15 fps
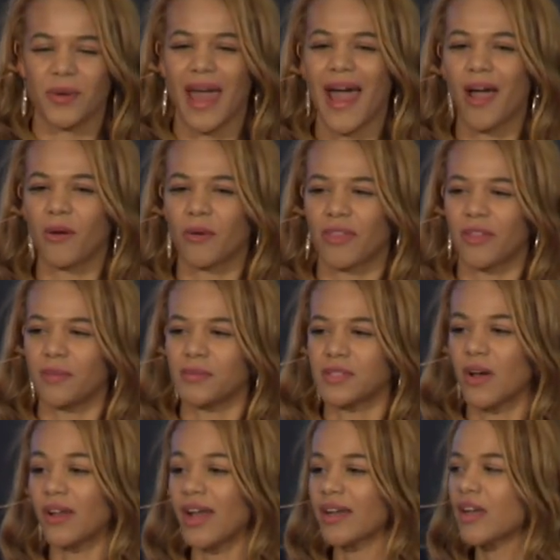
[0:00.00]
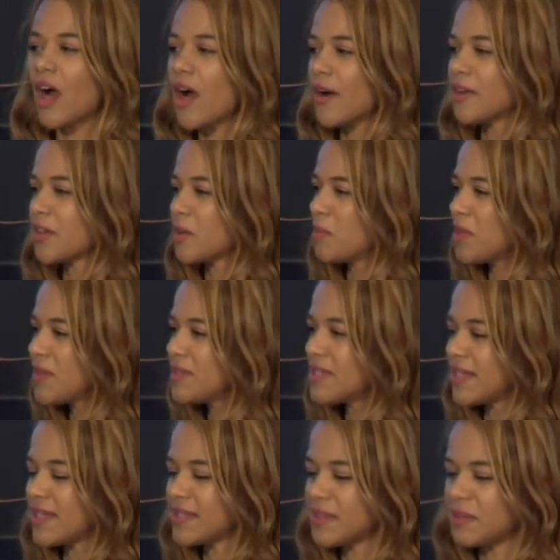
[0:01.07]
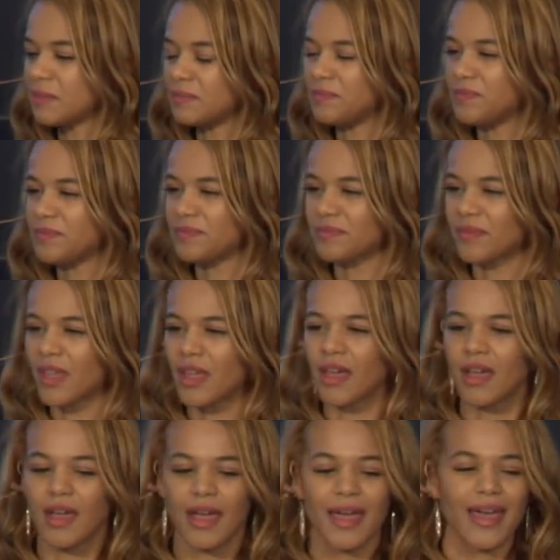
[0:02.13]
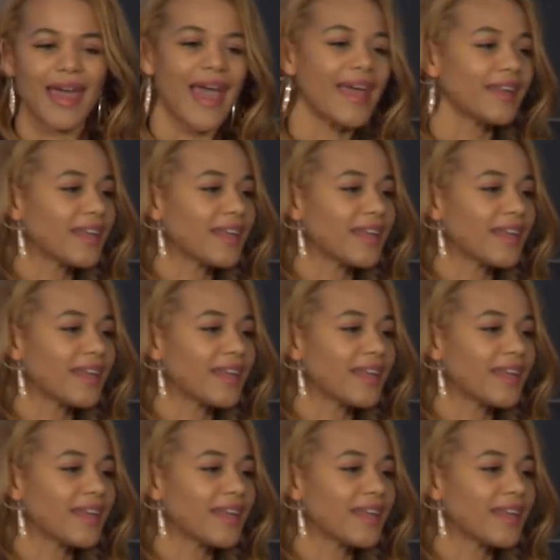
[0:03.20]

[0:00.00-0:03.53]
algorithms on our current computers. And